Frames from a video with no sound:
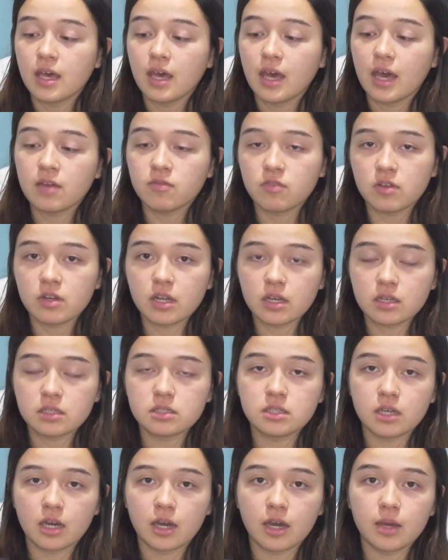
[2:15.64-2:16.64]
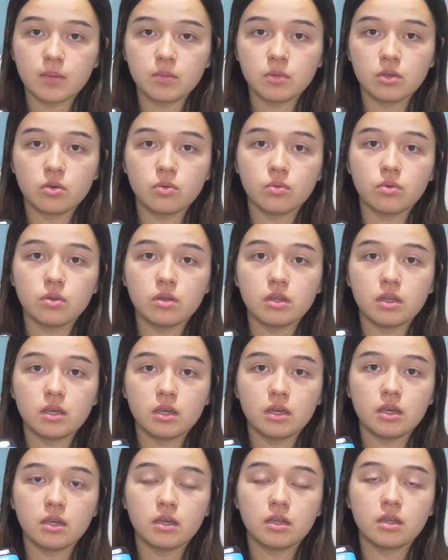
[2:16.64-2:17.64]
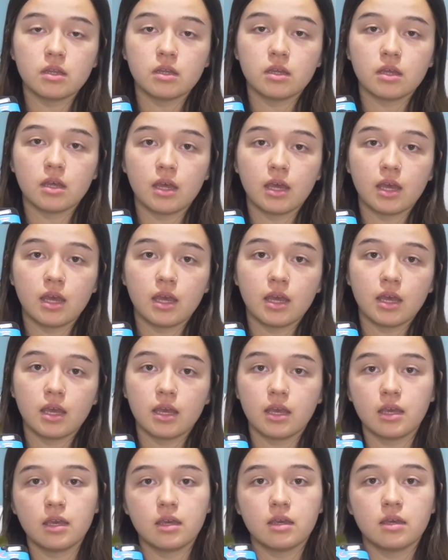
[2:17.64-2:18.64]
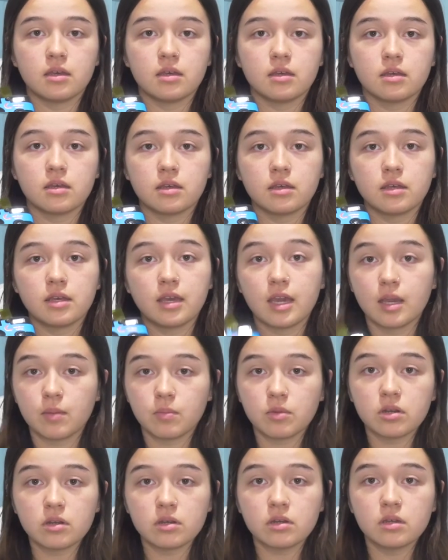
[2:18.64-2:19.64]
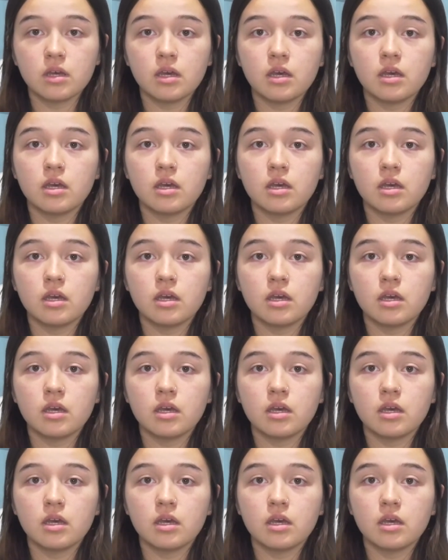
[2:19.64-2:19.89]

Every next time you would need a camera,